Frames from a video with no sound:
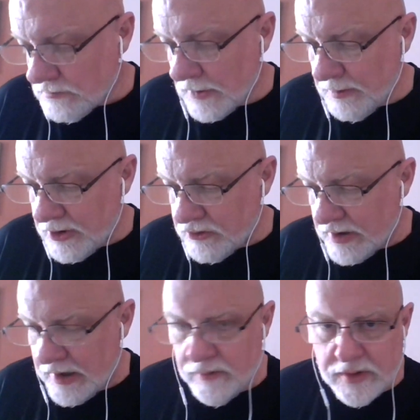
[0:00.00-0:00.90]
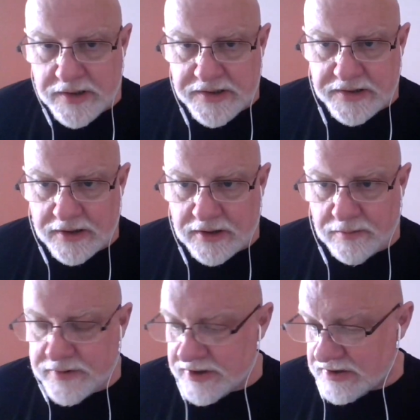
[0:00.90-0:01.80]
I'm going to try and really stick to
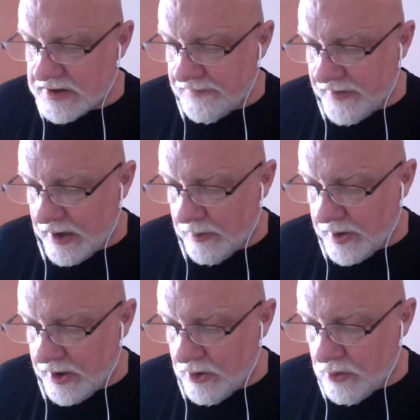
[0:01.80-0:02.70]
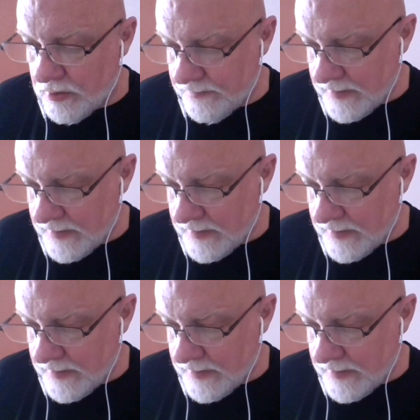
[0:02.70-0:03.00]
just stuff I already own.